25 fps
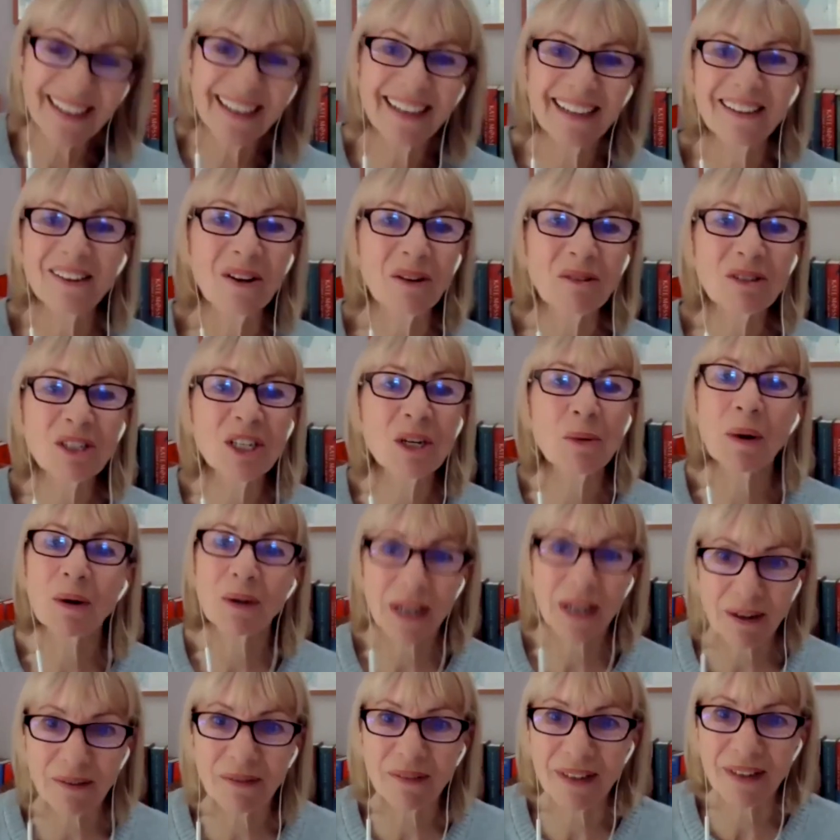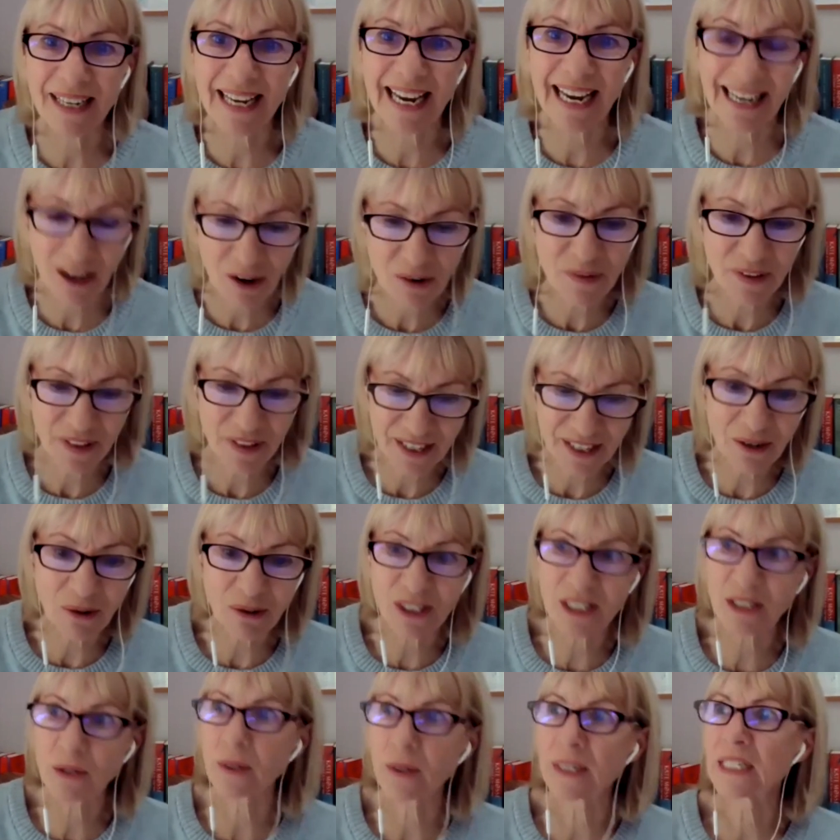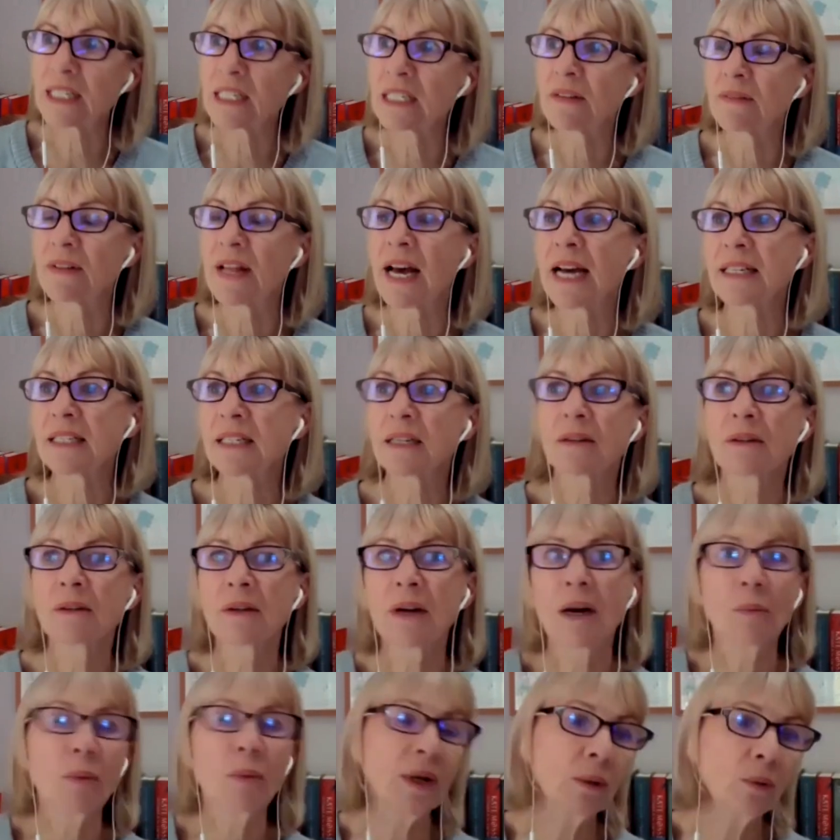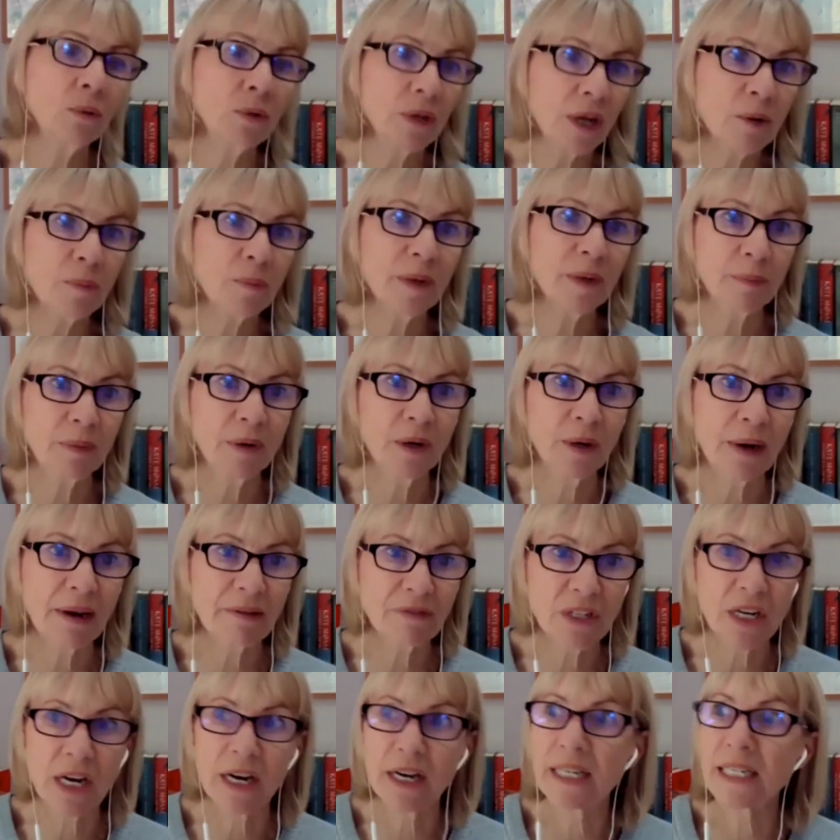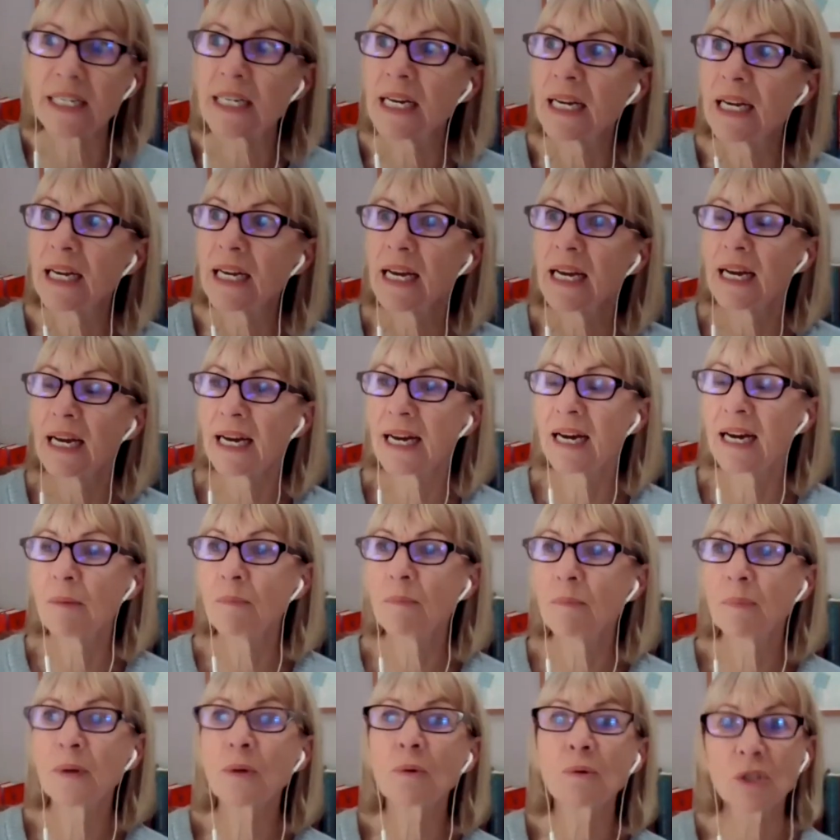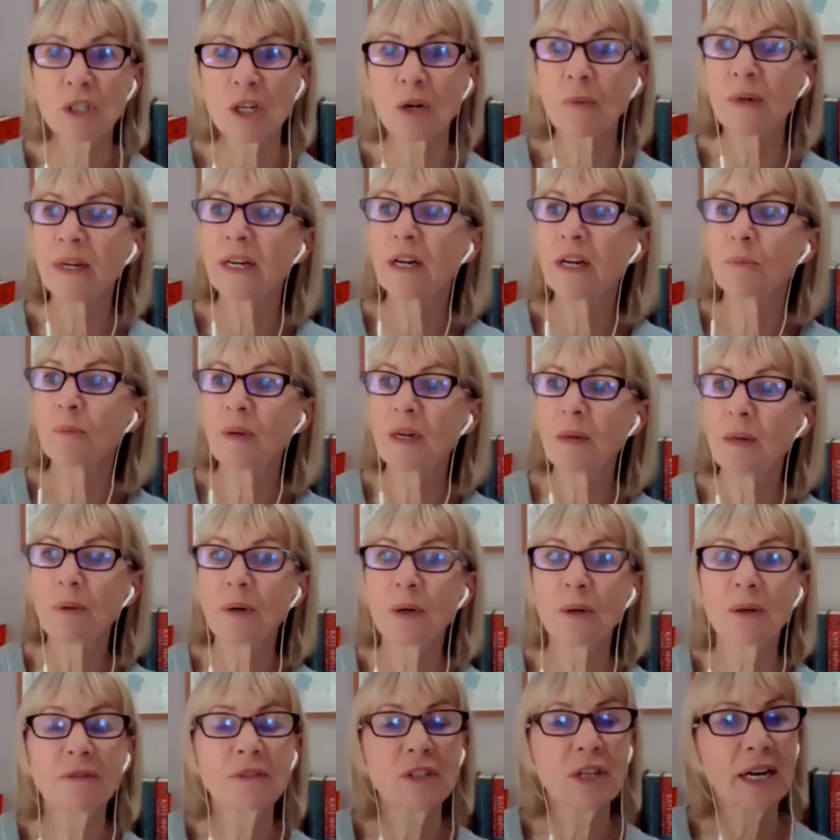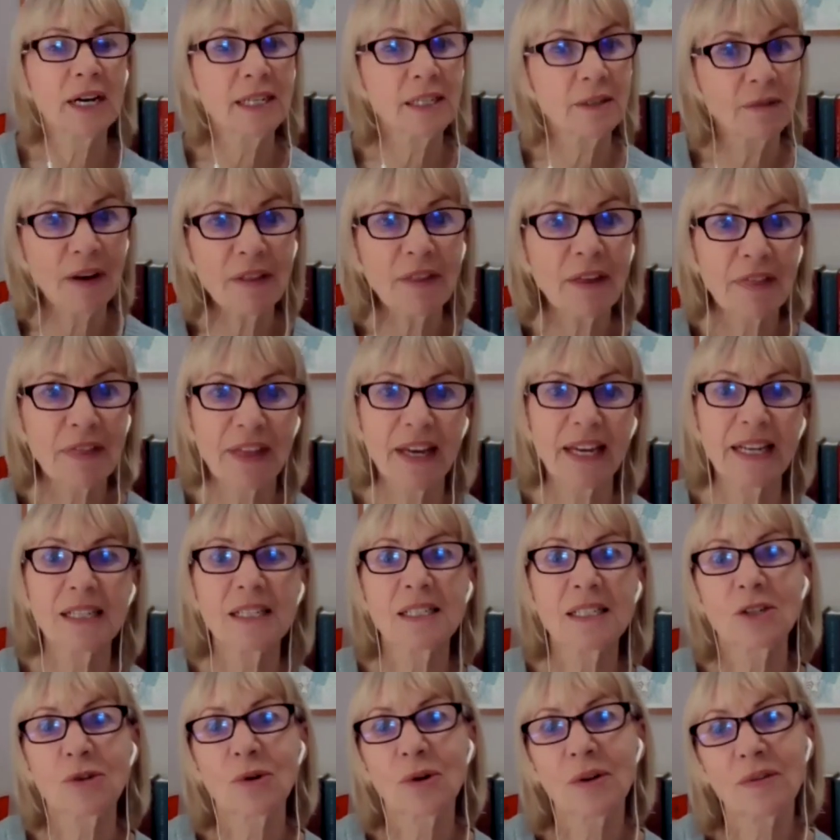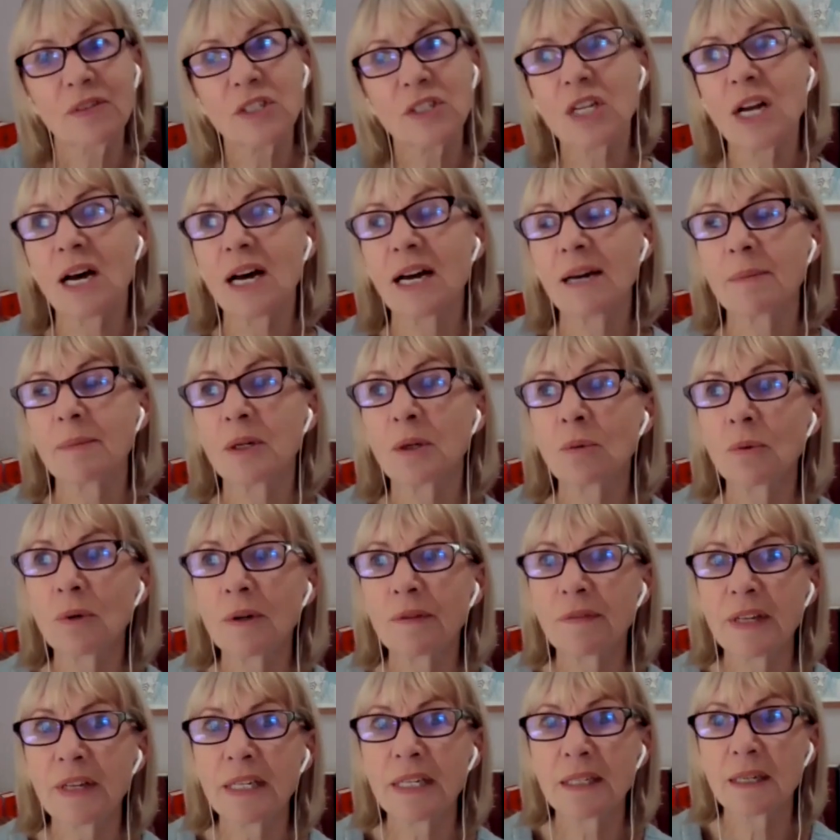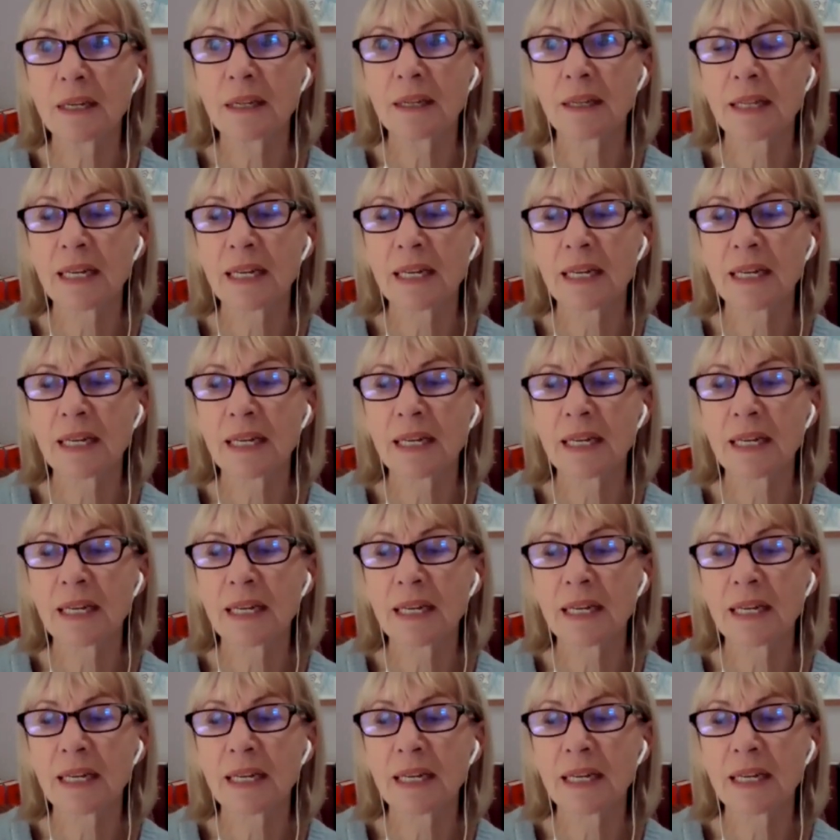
you know she won't get over the consequences of that and uh, we all know people who have died um, but also we know people who have died of other things during this time and all of these.